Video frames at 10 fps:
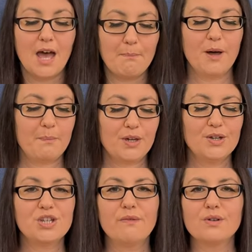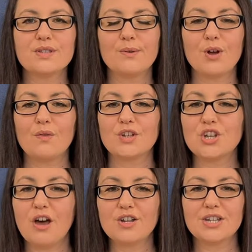But because you've also got the
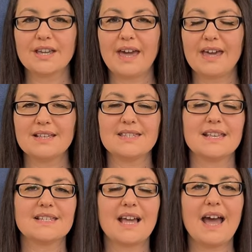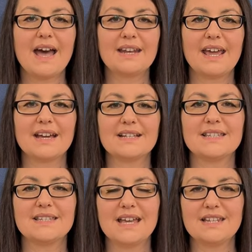charging case this can
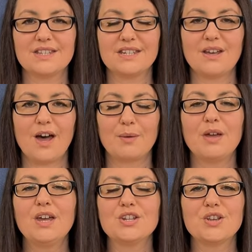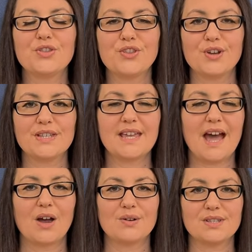extend the time to 30
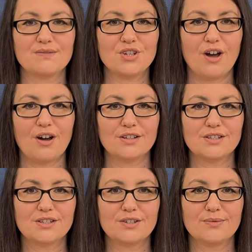hours of charge.